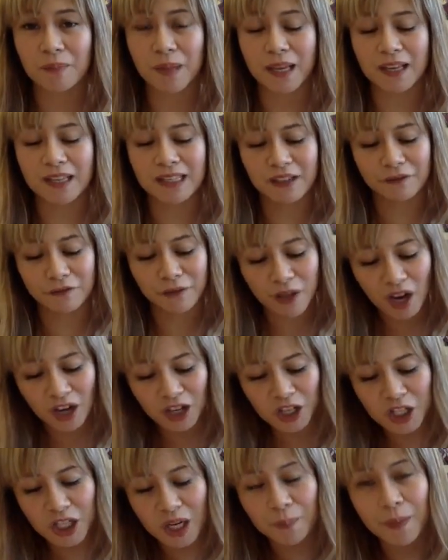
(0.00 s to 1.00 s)
because if we
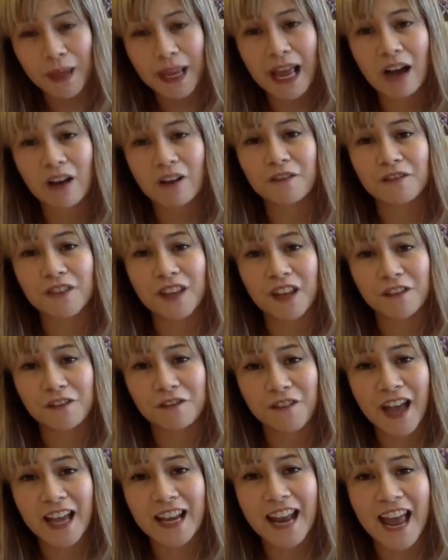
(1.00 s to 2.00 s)
are shipping out via
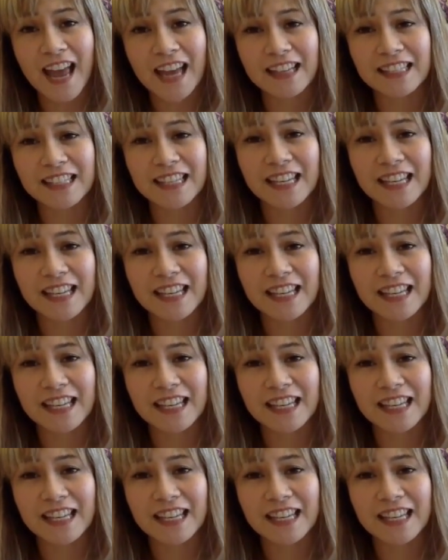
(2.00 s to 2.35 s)
FedEx,